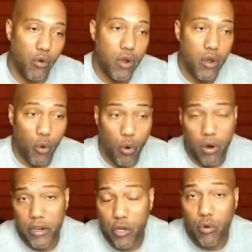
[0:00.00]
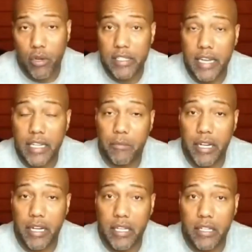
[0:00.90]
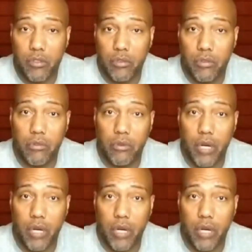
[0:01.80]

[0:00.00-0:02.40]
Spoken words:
Or you're going to take the money to